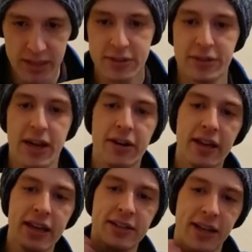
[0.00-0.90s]

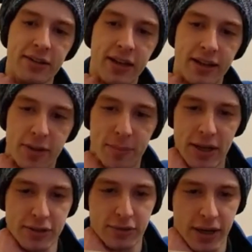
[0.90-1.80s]
Staring intently into the
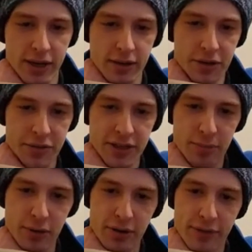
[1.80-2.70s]
pelting rain, you see a
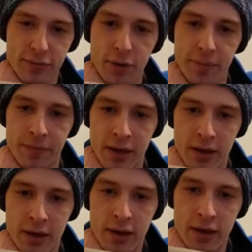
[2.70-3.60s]
blurry form.
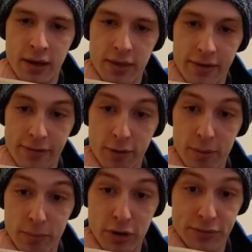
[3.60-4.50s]
The
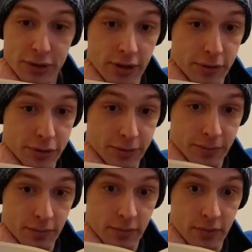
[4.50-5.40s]
form moves
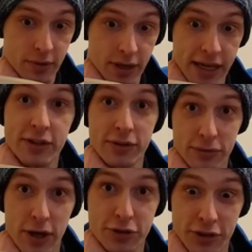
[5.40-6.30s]
closer. It's the
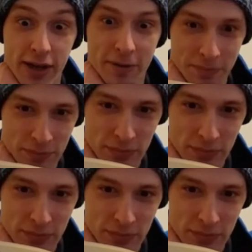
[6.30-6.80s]
frost giant.